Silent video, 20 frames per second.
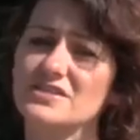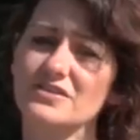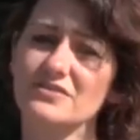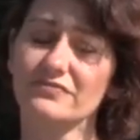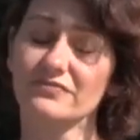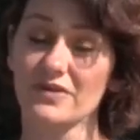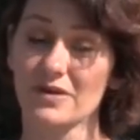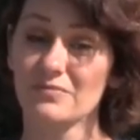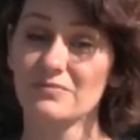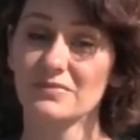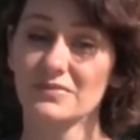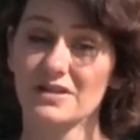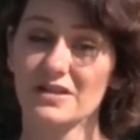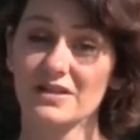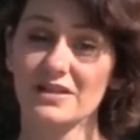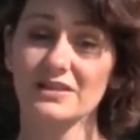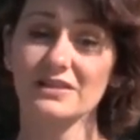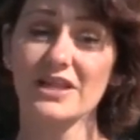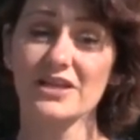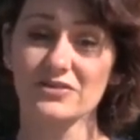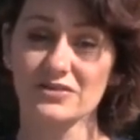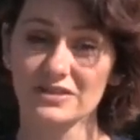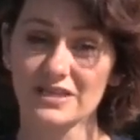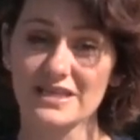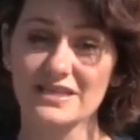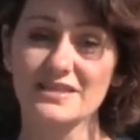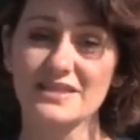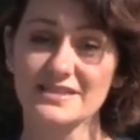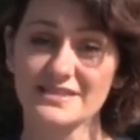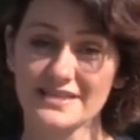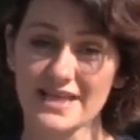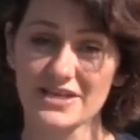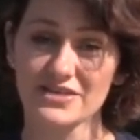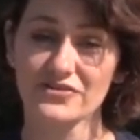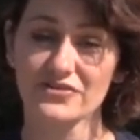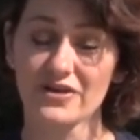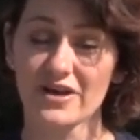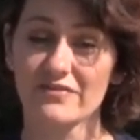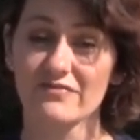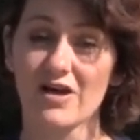to you from literally the
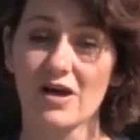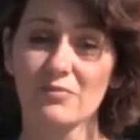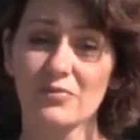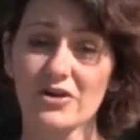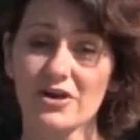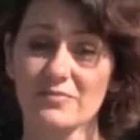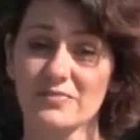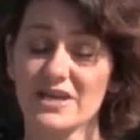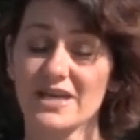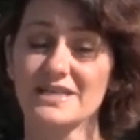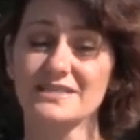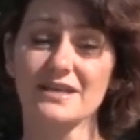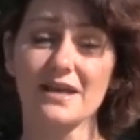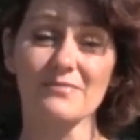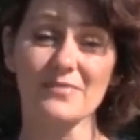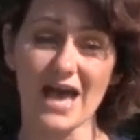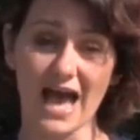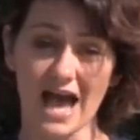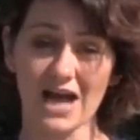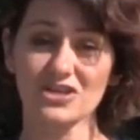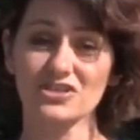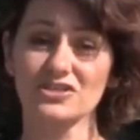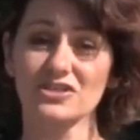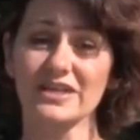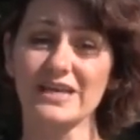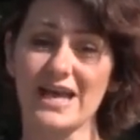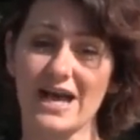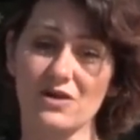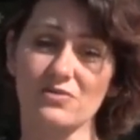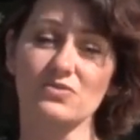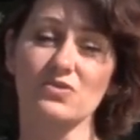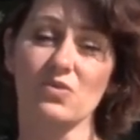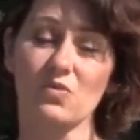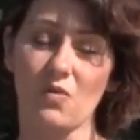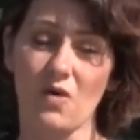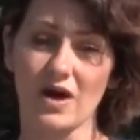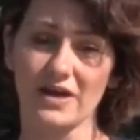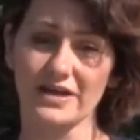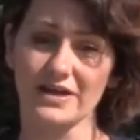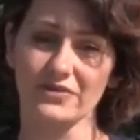center of Alberta because I'm actually out
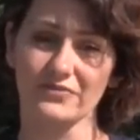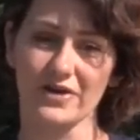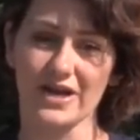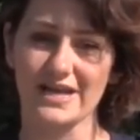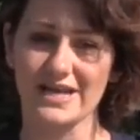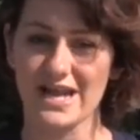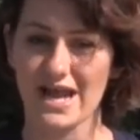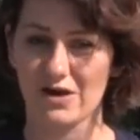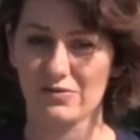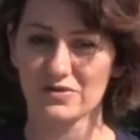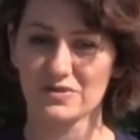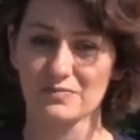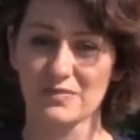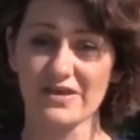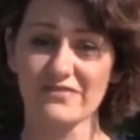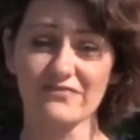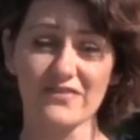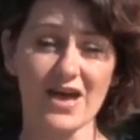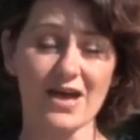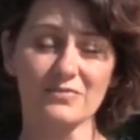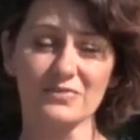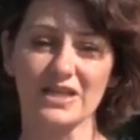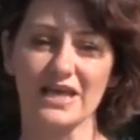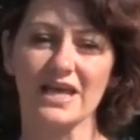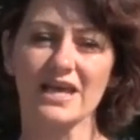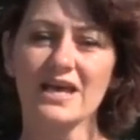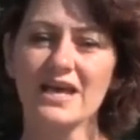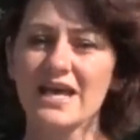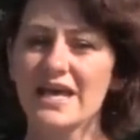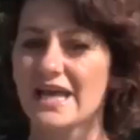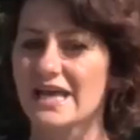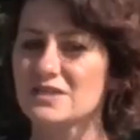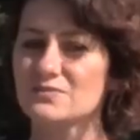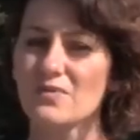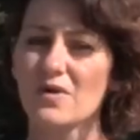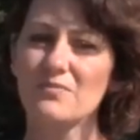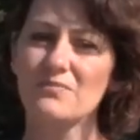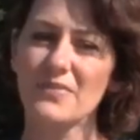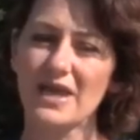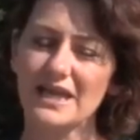quadding right now with my family. It's
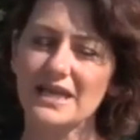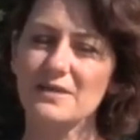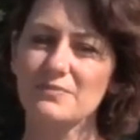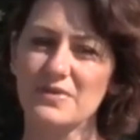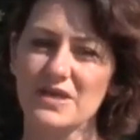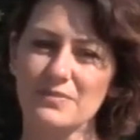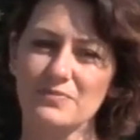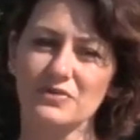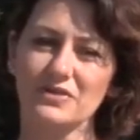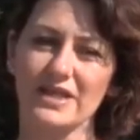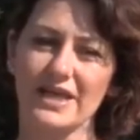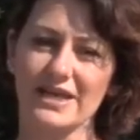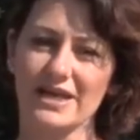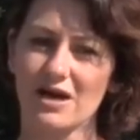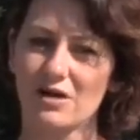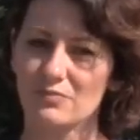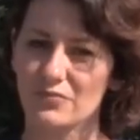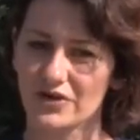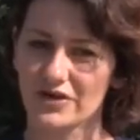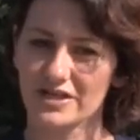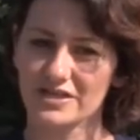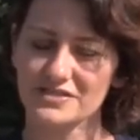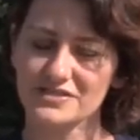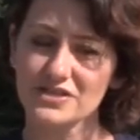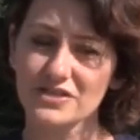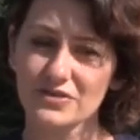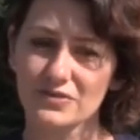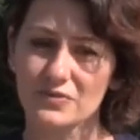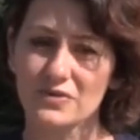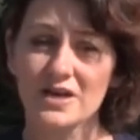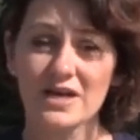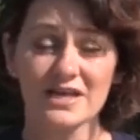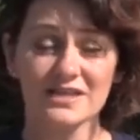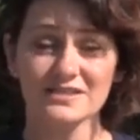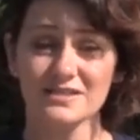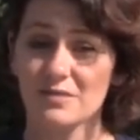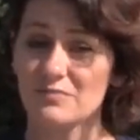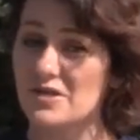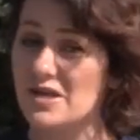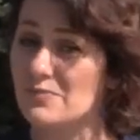what many people in Alberta do.
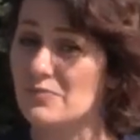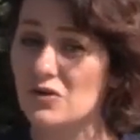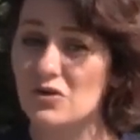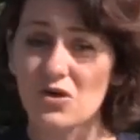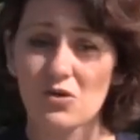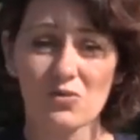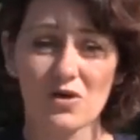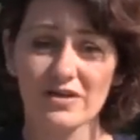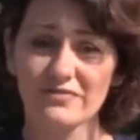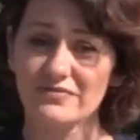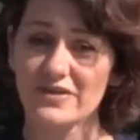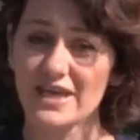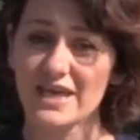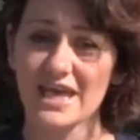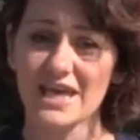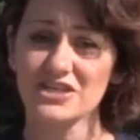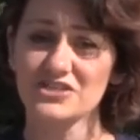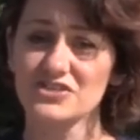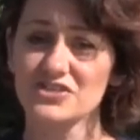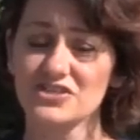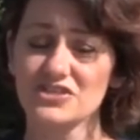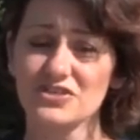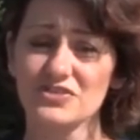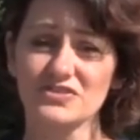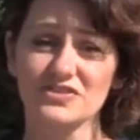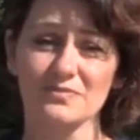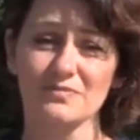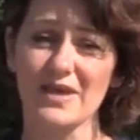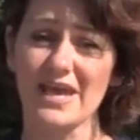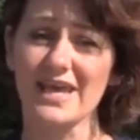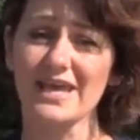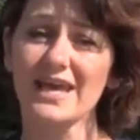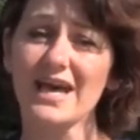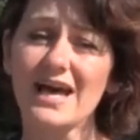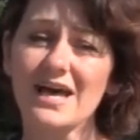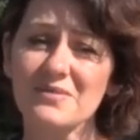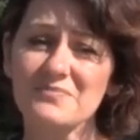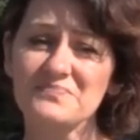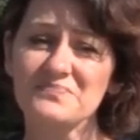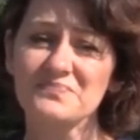Some people go on vacation to
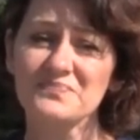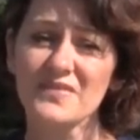Jamaica